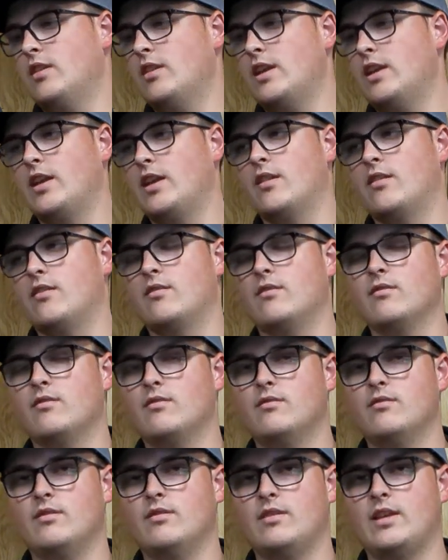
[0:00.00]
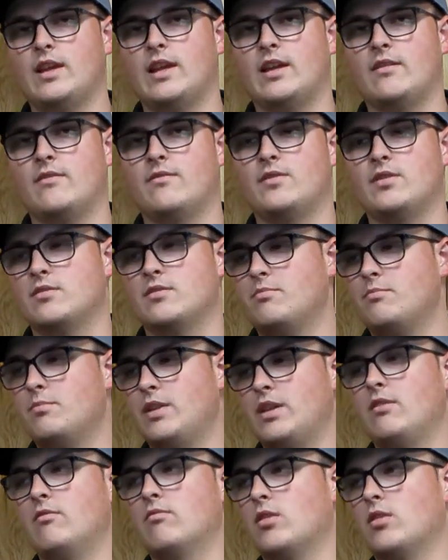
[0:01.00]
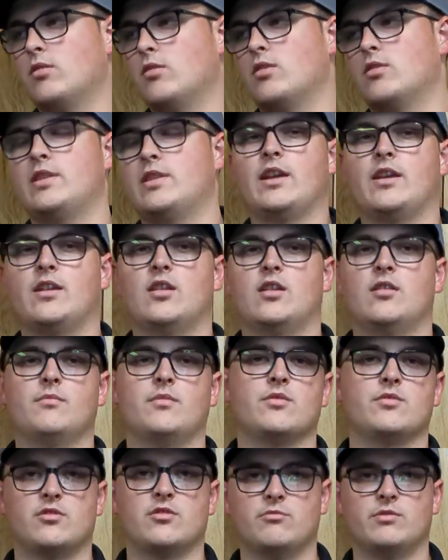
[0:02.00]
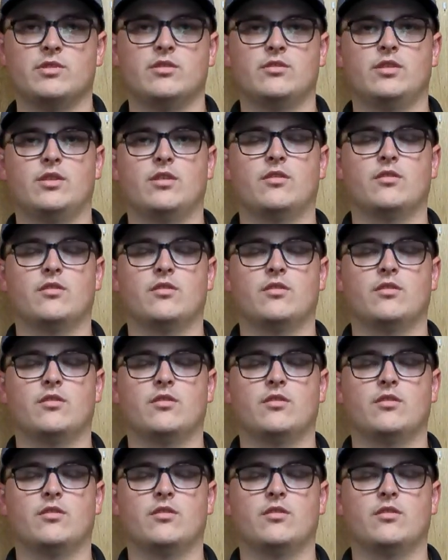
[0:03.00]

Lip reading: and have this big rotor taking up most of your wheel.